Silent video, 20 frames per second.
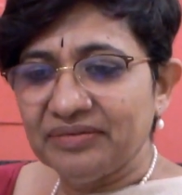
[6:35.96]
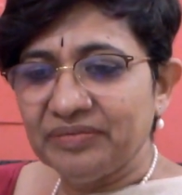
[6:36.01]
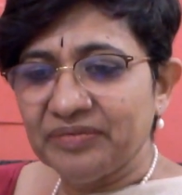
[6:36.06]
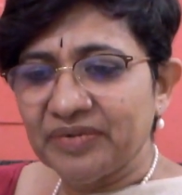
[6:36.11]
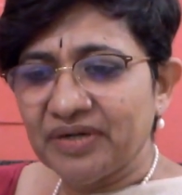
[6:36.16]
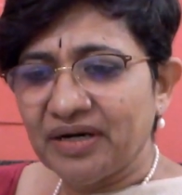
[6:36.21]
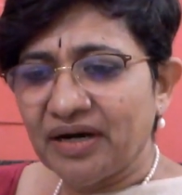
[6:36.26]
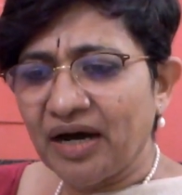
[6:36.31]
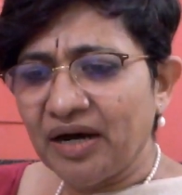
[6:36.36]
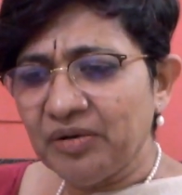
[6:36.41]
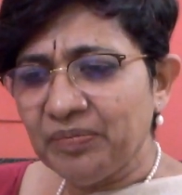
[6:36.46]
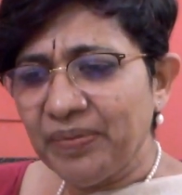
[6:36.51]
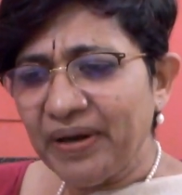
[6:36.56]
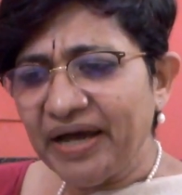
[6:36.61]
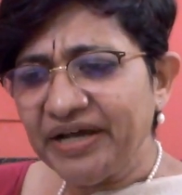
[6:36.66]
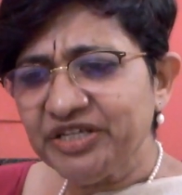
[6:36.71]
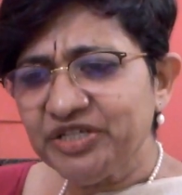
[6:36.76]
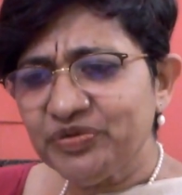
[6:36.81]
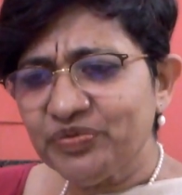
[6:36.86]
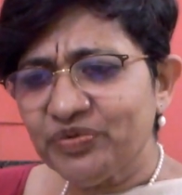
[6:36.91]
Our
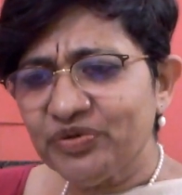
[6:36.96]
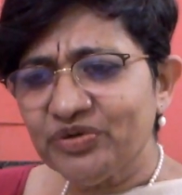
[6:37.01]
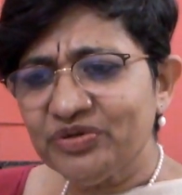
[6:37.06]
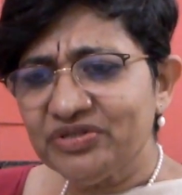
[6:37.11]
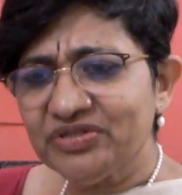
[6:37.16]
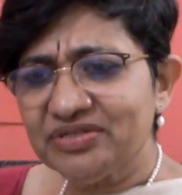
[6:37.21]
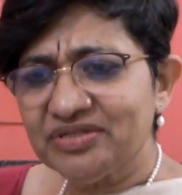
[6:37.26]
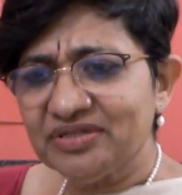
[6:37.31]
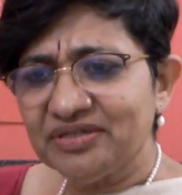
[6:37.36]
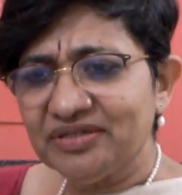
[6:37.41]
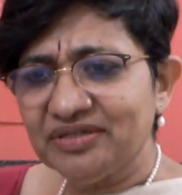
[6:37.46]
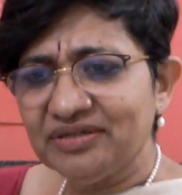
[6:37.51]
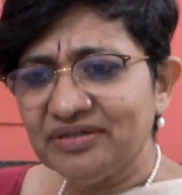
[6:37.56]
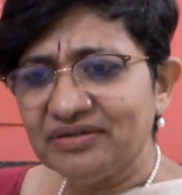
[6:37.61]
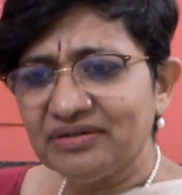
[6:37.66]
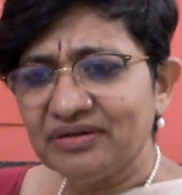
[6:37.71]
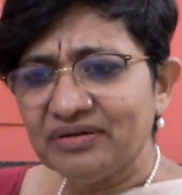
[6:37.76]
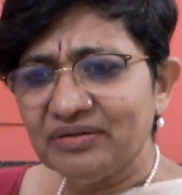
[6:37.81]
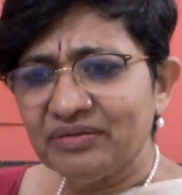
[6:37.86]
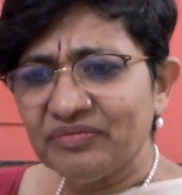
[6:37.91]
batch was
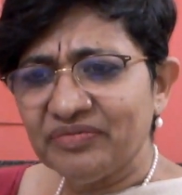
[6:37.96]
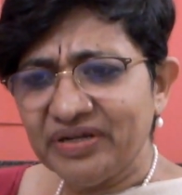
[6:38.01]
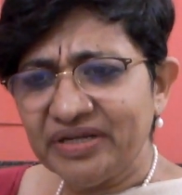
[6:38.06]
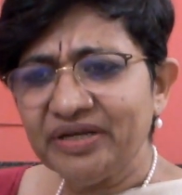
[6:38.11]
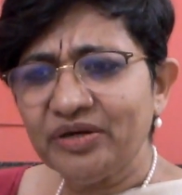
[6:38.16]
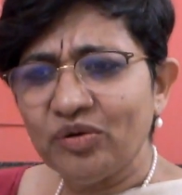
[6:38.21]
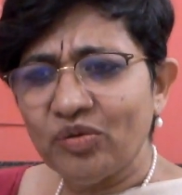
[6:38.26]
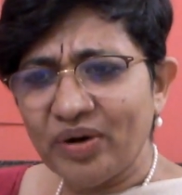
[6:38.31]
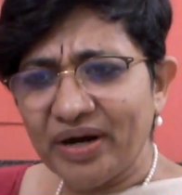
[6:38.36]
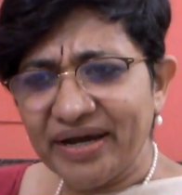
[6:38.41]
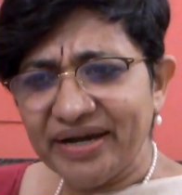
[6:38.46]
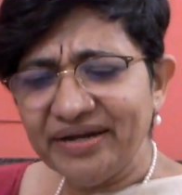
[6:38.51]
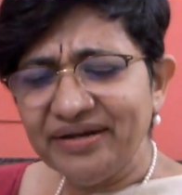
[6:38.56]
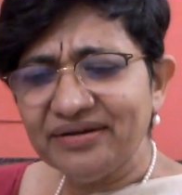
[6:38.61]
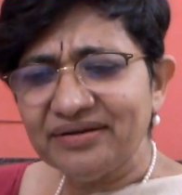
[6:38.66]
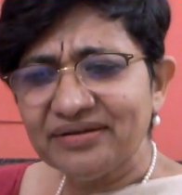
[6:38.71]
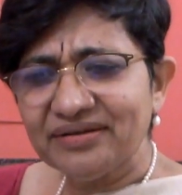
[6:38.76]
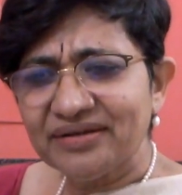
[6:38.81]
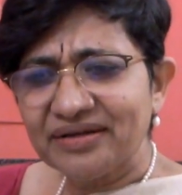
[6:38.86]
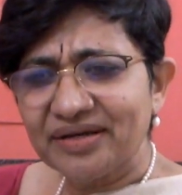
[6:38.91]
very quiet
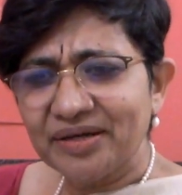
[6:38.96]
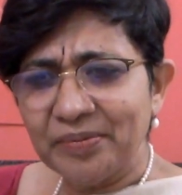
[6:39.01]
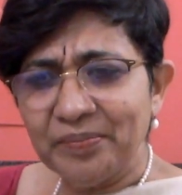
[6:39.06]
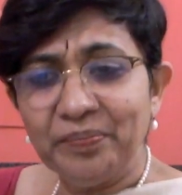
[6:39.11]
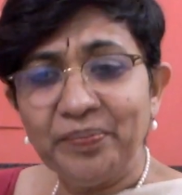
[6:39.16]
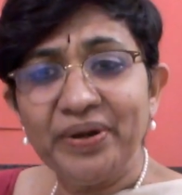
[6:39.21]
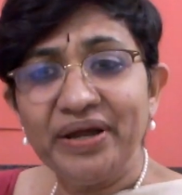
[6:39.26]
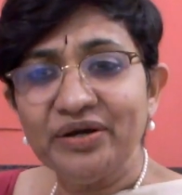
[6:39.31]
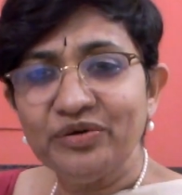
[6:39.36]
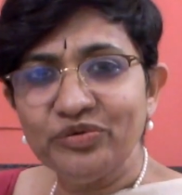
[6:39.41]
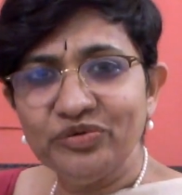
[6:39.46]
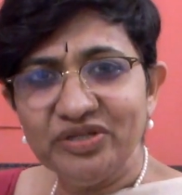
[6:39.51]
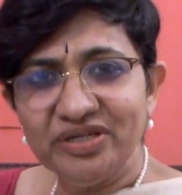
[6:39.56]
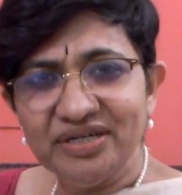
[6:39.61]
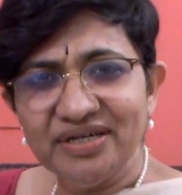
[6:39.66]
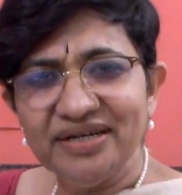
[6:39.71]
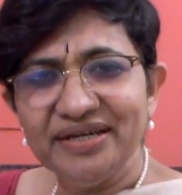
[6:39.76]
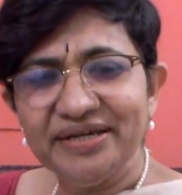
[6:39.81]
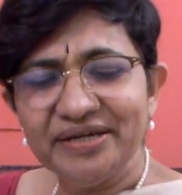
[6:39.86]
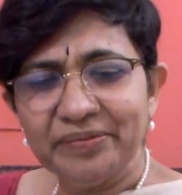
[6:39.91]
compared to the
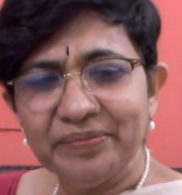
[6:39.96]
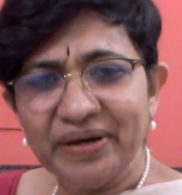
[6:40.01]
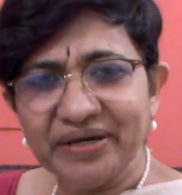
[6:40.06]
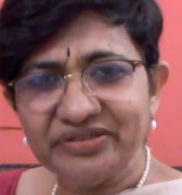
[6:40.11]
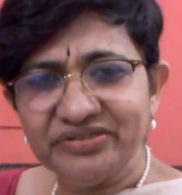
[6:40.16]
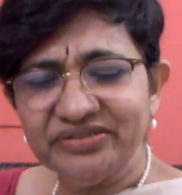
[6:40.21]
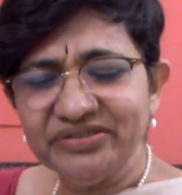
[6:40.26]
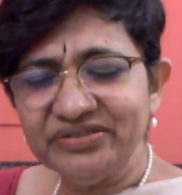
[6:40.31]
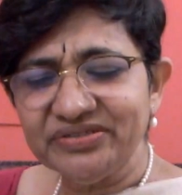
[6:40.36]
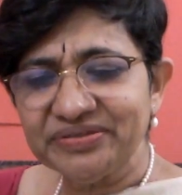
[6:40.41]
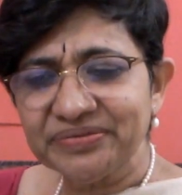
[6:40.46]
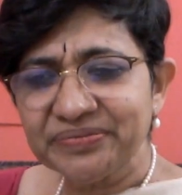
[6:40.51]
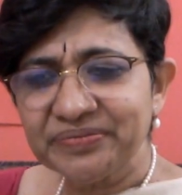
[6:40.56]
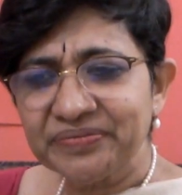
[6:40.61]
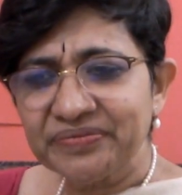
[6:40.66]
earlier batches,